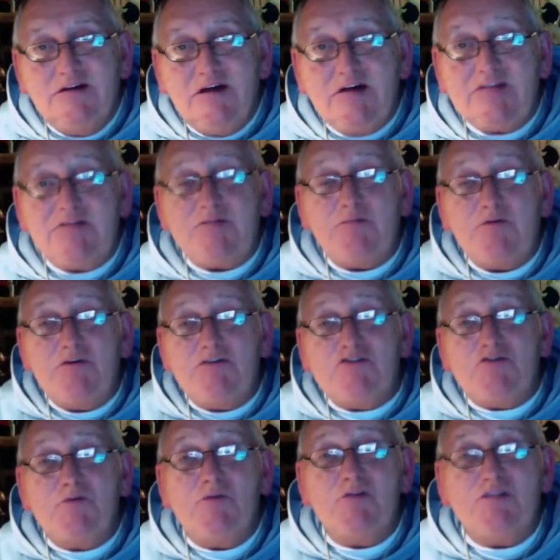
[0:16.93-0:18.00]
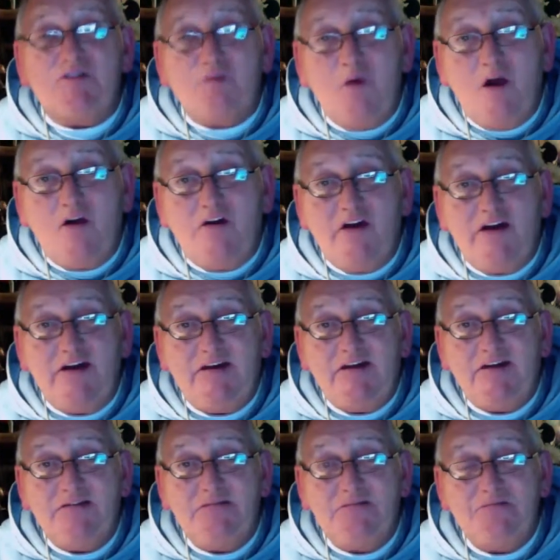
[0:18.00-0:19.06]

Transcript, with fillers: a spiritual soiree